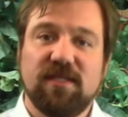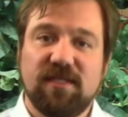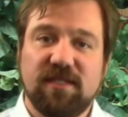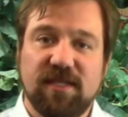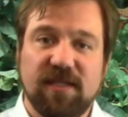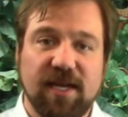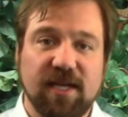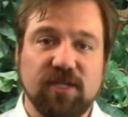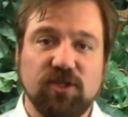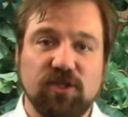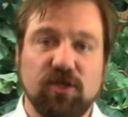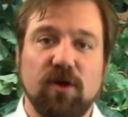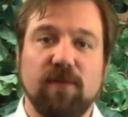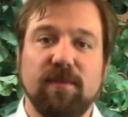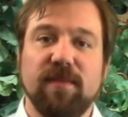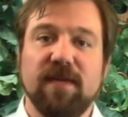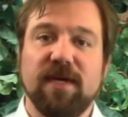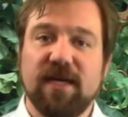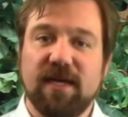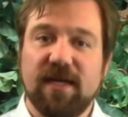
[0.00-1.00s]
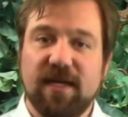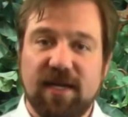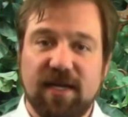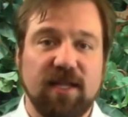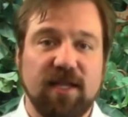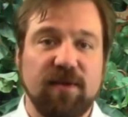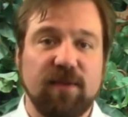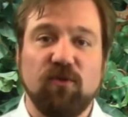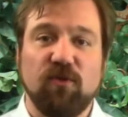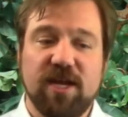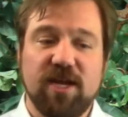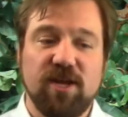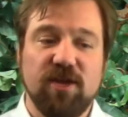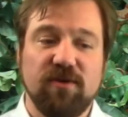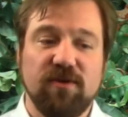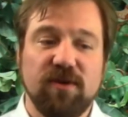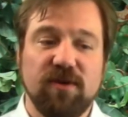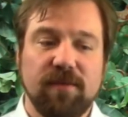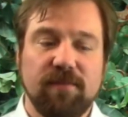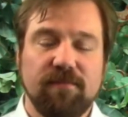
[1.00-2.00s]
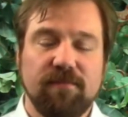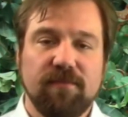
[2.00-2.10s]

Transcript: dig into them, get them requeued.